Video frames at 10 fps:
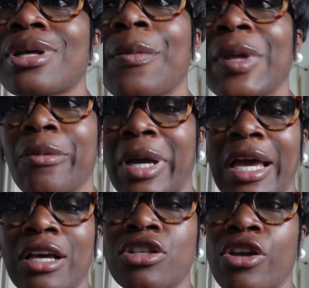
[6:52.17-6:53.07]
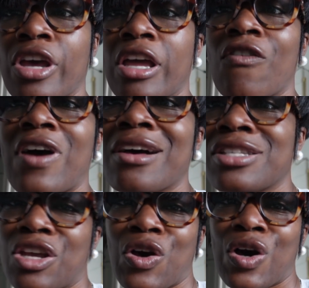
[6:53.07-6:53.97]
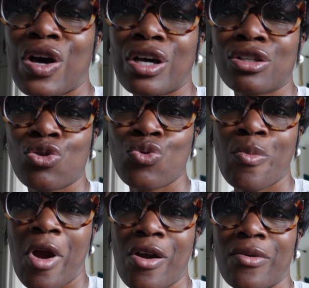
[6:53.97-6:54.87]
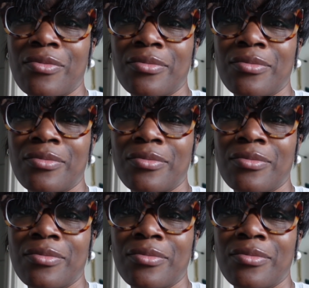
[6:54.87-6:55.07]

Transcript: So anyway, I'm going to talk y'all head off. I'll see y'all tomorrow.